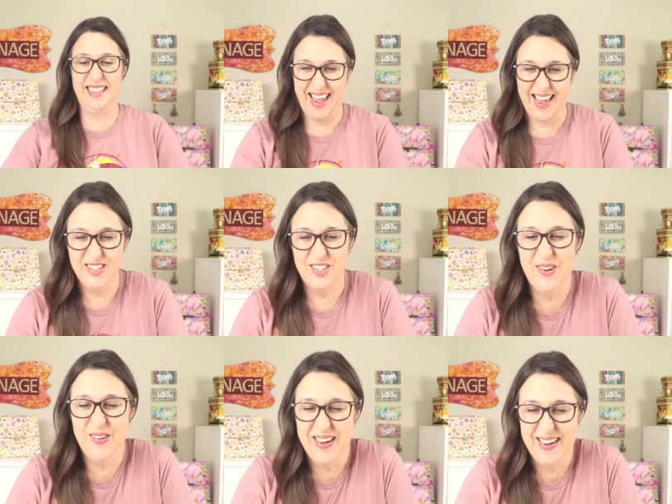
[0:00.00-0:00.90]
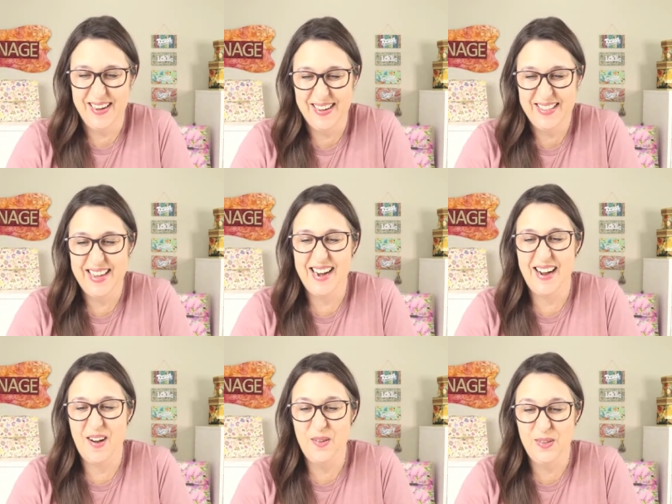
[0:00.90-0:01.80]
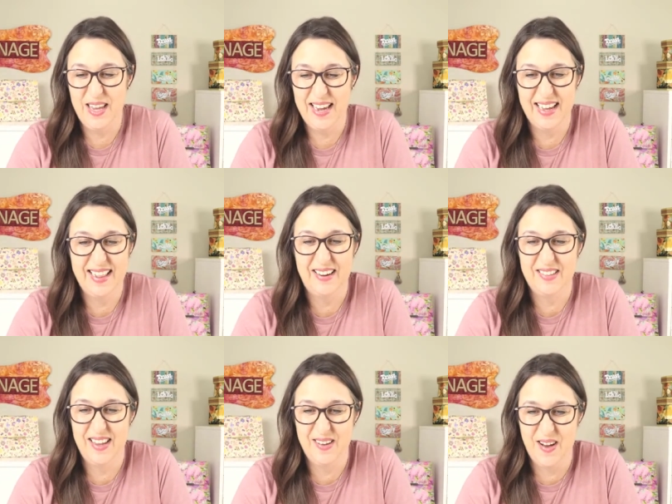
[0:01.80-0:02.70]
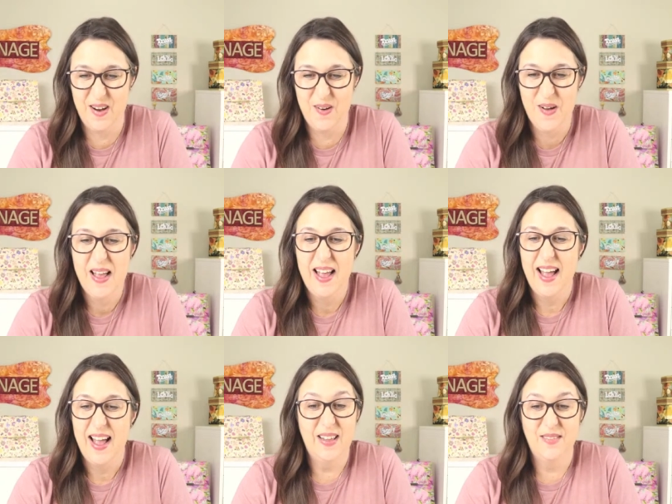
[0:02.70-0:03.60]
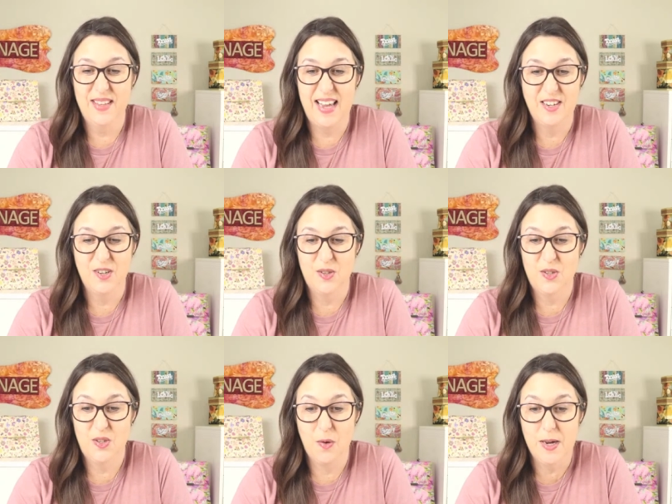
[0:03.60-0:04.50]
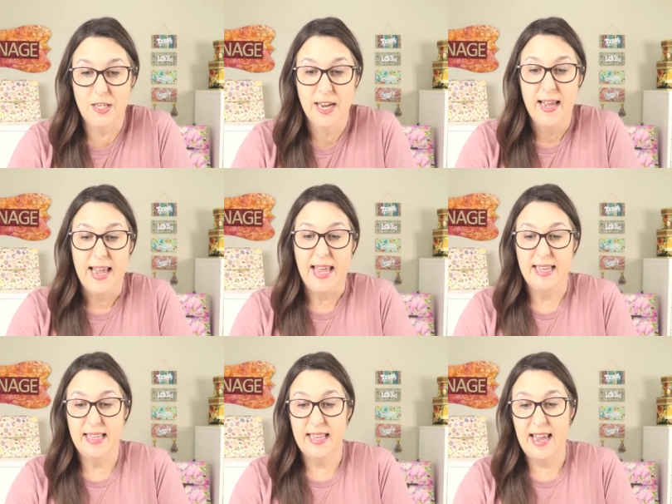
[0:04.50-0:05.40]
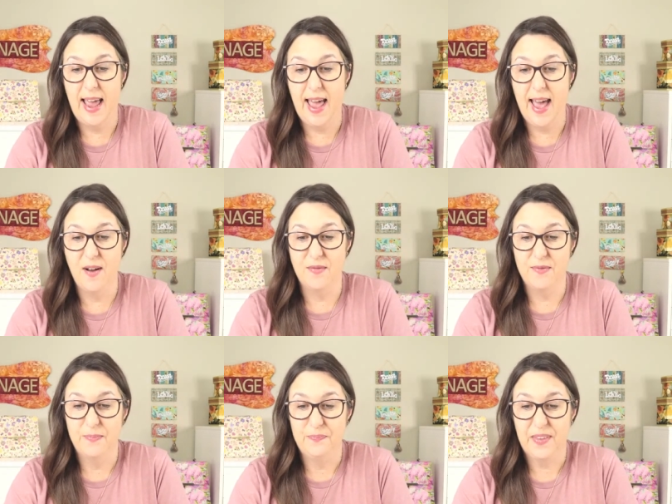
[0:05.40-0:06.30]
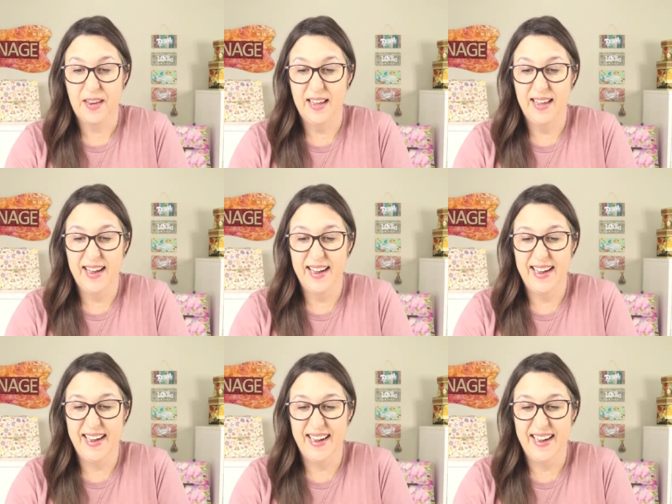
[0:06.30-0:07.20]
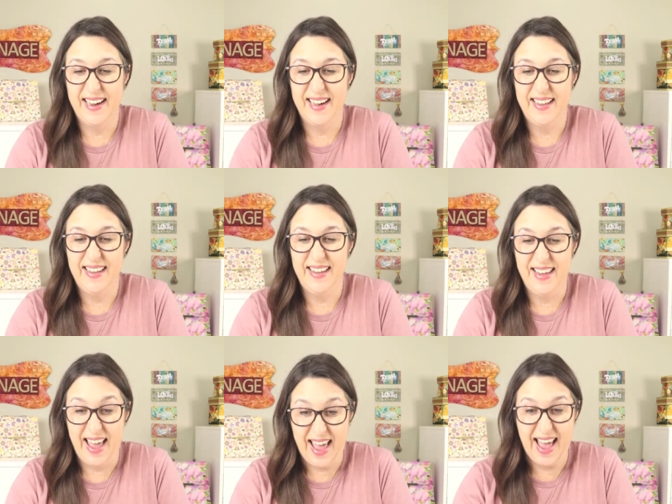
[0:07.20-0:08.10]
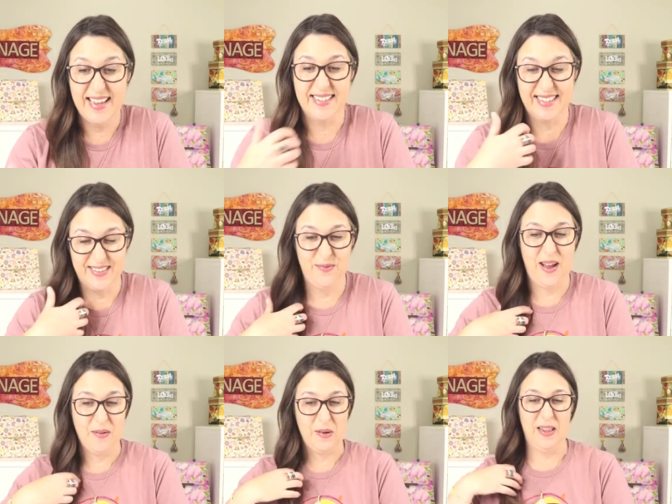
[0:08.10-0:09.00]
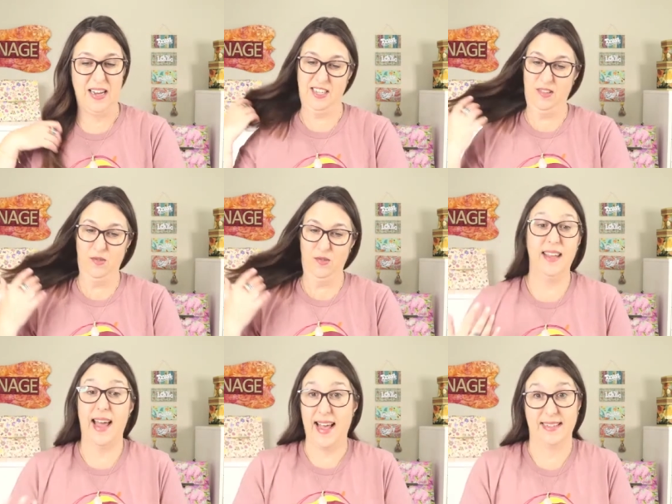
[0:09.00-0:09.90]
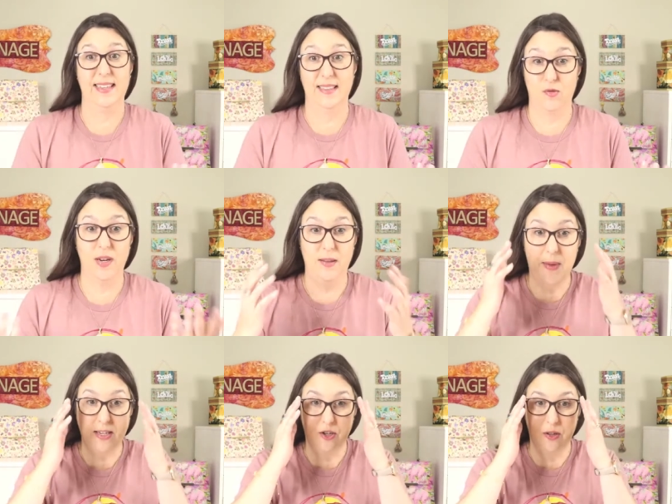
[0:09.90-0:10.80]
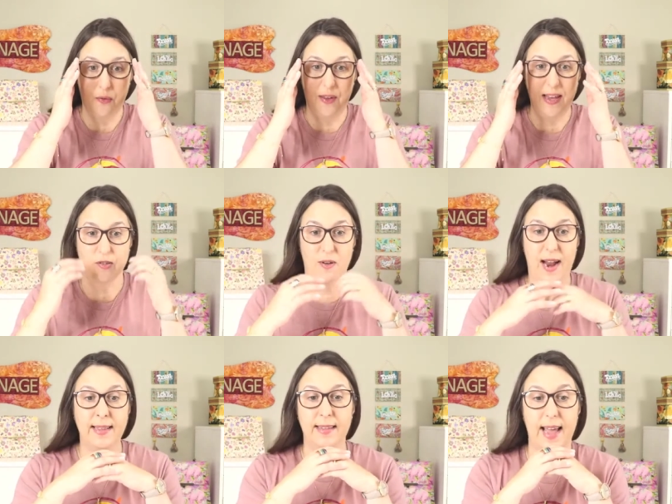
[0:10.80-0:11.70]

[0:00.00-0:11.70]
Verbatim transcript: The angel, uh-huh, they are all unique. I like them all. I love the angel so much. And then I have, uh, yes, fairy in three. Yes, in three dimensional things, right?